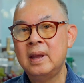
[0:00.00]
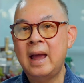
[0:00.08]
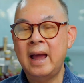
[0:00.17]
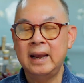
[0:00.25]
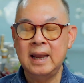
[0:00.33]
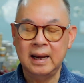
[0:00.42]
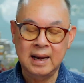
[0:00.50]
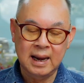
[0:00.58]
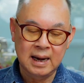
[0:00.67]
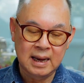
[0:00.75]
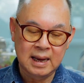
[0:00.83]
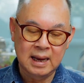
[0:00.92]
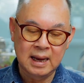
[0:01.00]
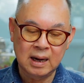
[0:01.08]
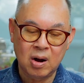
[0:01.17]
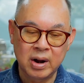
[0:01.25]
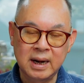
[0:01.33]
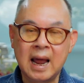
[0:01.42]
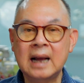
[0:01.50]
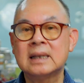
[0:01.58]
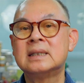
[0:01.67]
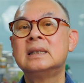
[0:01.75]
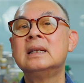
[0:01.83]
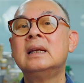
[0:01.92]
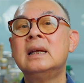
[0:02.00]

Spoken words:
And then he conducts